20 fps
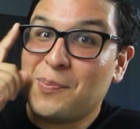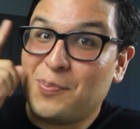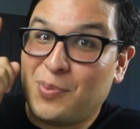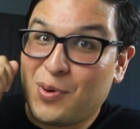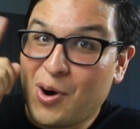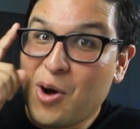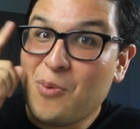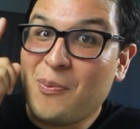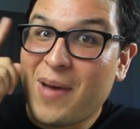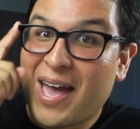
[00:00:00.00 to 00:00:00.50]

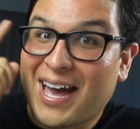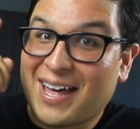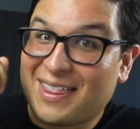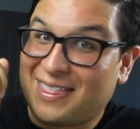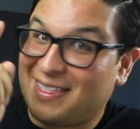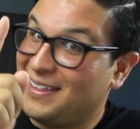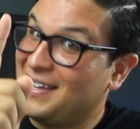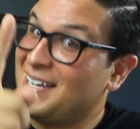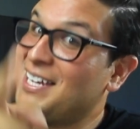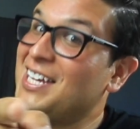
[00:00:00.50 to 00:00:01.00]
Bro math,
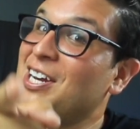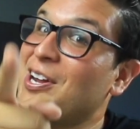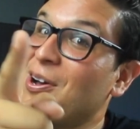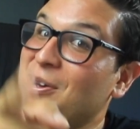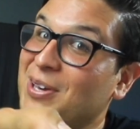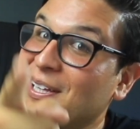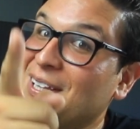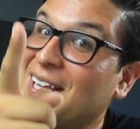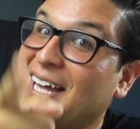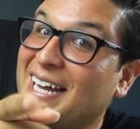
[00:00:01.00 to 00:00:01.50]
you know
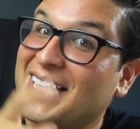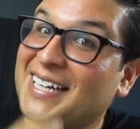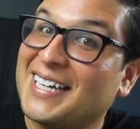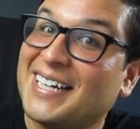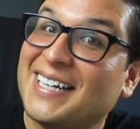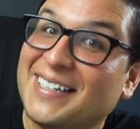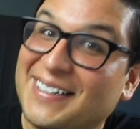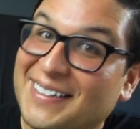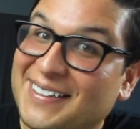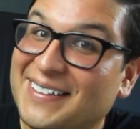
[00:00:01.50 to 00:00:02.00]
you liked
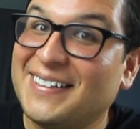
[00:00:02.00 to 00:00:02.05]
it.